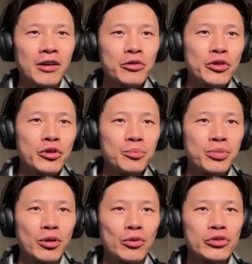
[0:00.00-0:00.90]
How do
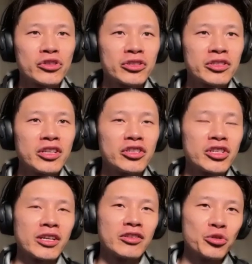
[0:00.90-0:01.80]
you approach
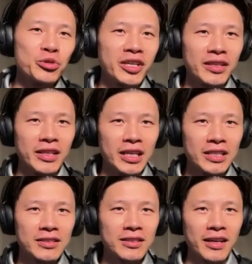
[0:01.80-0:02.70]
teaching new
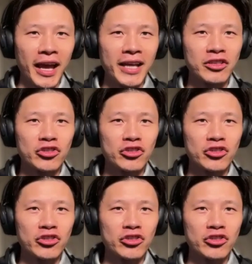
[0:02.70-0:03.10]
techniques